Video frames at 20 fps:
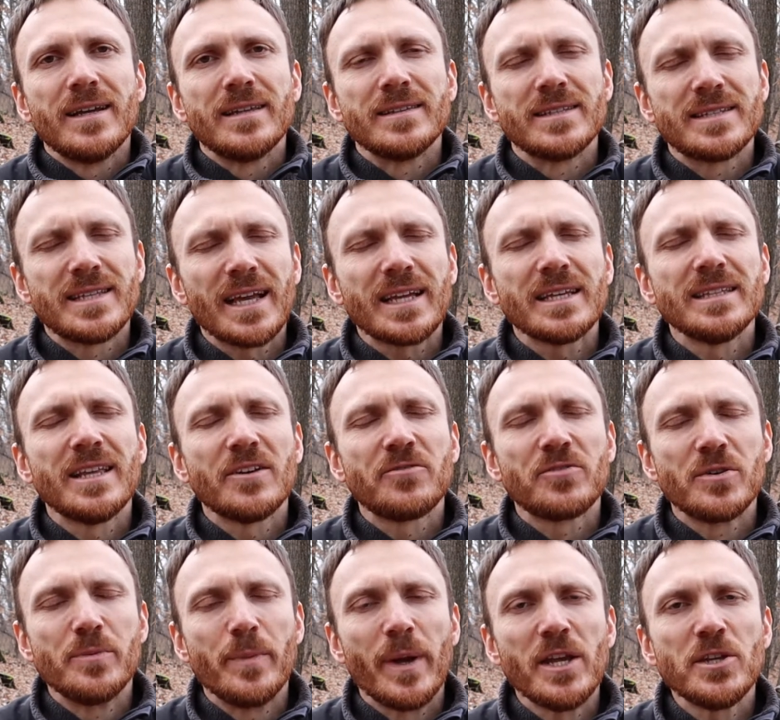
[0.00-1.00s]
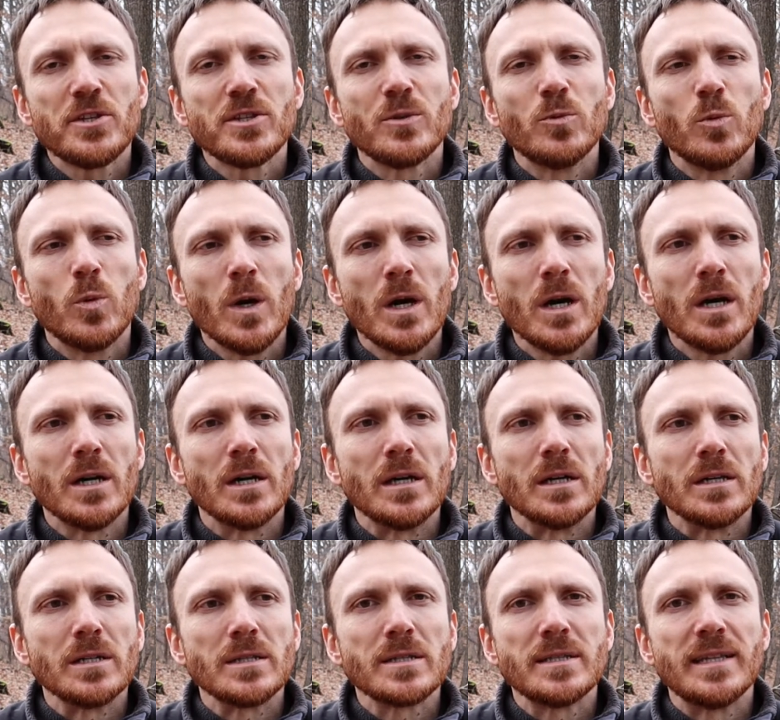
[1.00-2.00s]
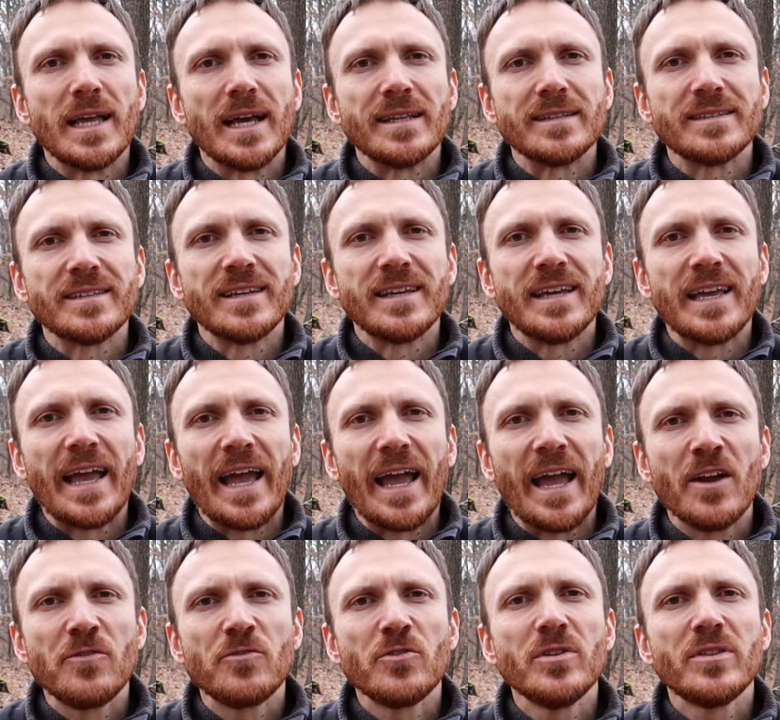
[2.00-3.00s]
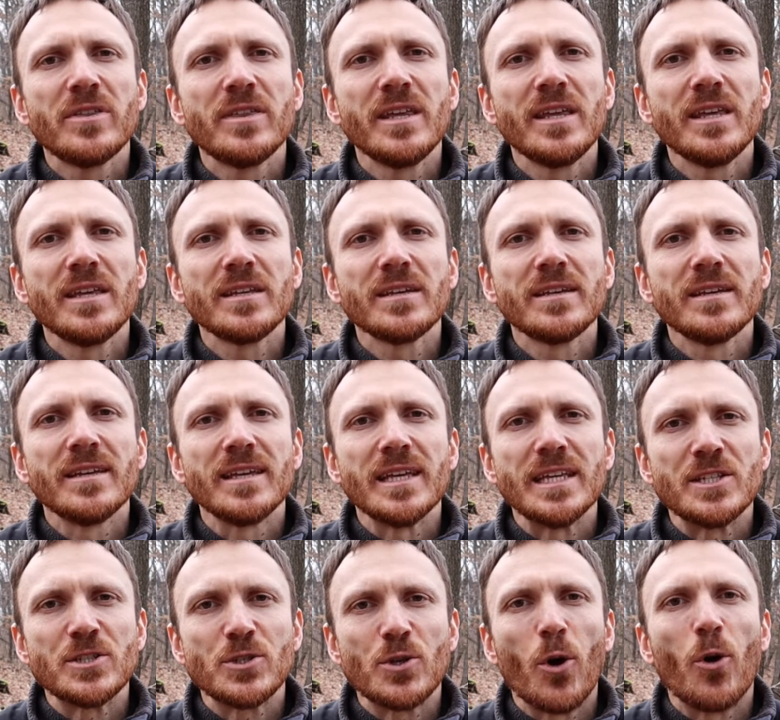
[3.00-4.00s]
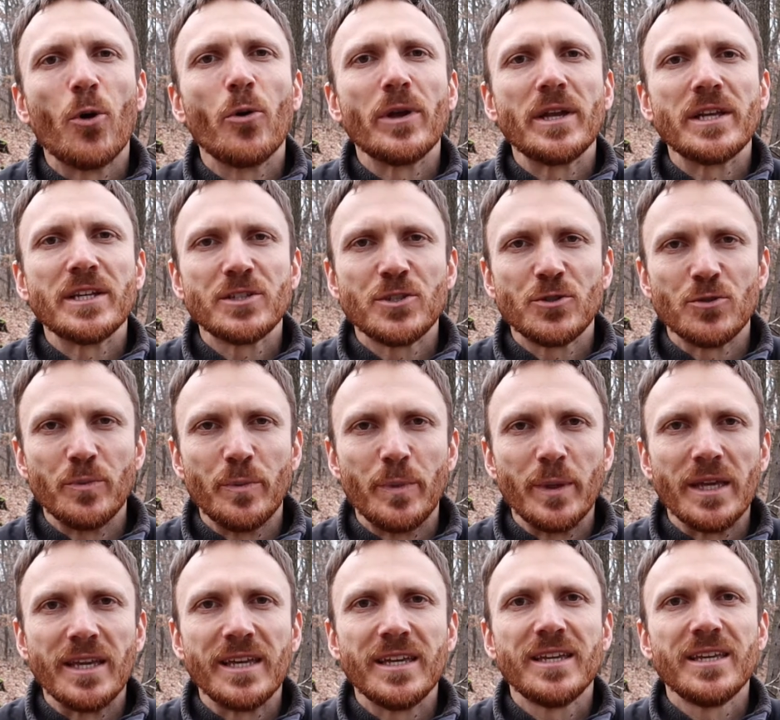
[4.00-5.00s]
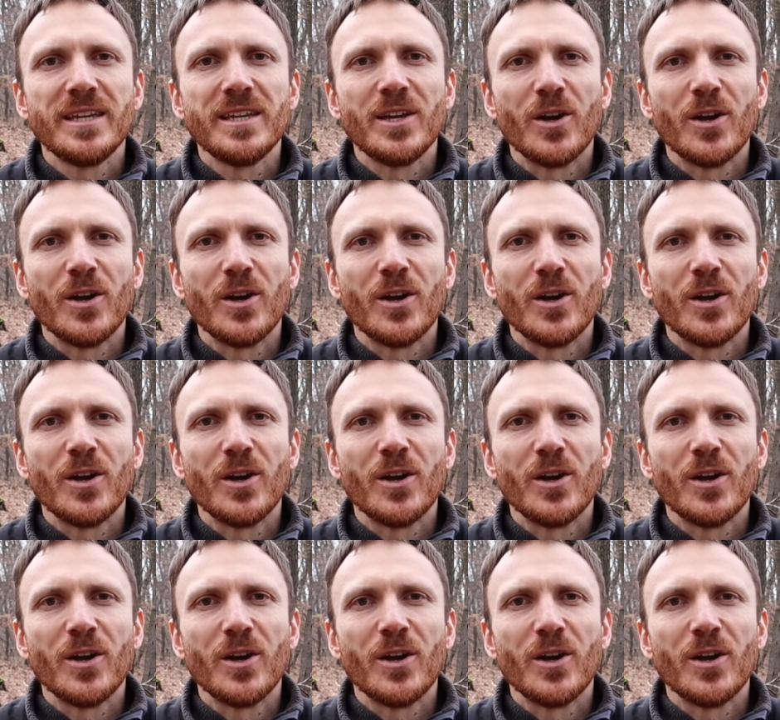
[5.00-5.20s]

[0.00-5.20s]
the second affirmation was that everything is going to be